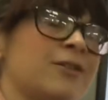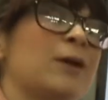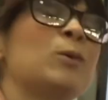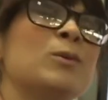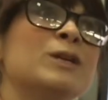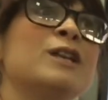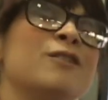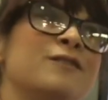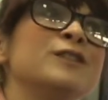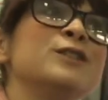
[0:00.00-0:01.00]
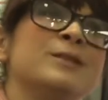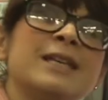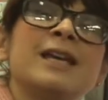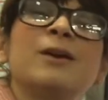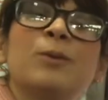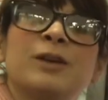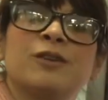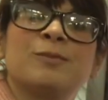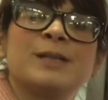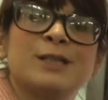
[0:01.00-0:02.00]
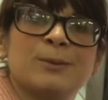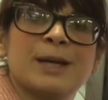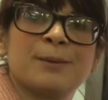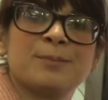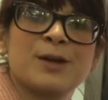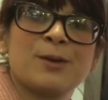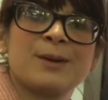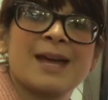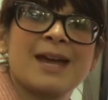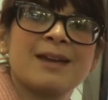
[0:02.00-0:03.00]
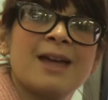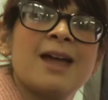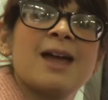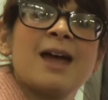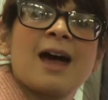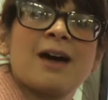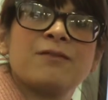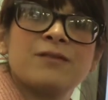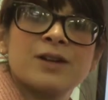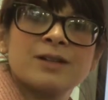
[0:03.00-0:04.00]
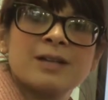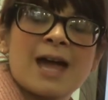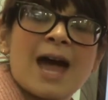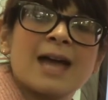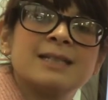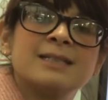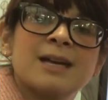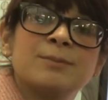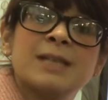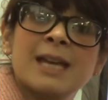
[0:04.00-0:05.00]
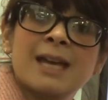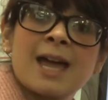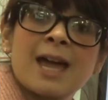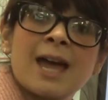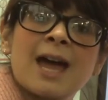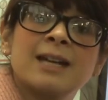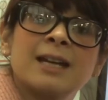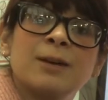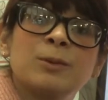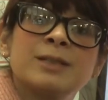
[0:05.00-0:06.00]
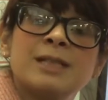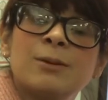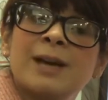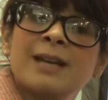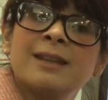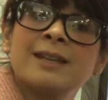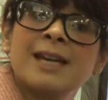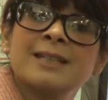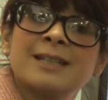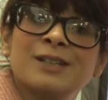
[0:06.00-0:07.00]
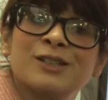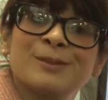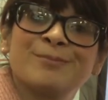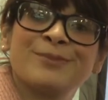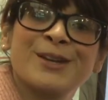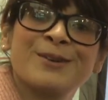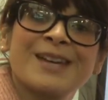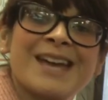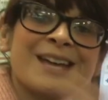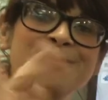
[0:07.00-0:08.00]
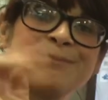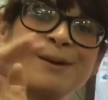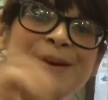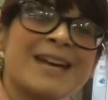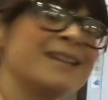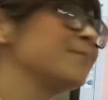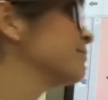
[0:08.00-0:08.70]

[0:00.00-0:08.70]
we would love to see what you've been doing. Okay, have fun and take care, and I will see you again at the next session. Okay, bye bye.